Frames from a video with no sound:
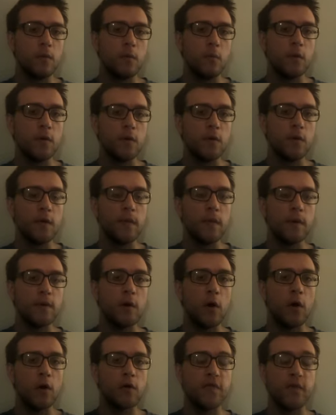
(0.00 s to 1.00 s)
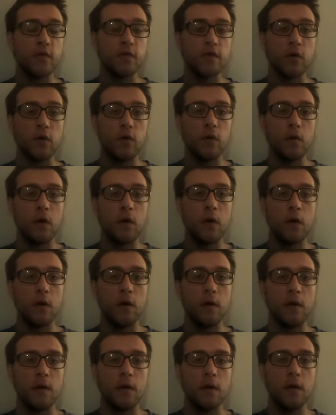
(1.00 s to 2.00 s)
When you're in the dark for so
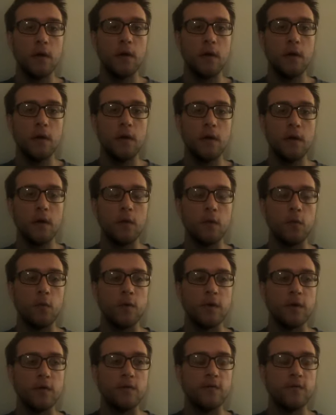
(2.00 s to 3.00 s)
long, when you